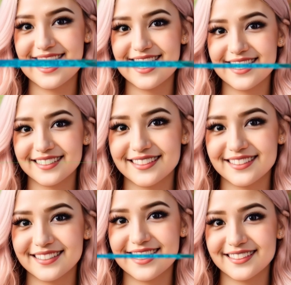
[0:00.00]
being the
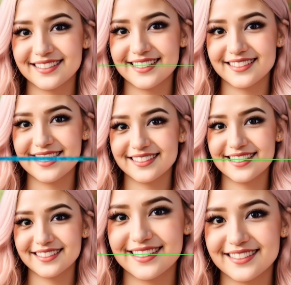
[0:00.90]
Wish.com version
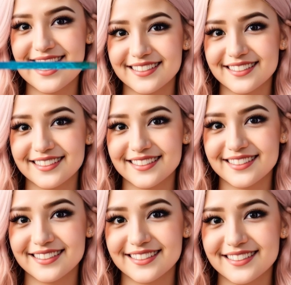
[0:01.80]
of Wish.com.
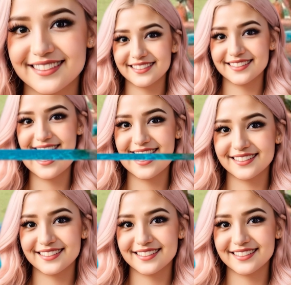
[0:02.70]
But with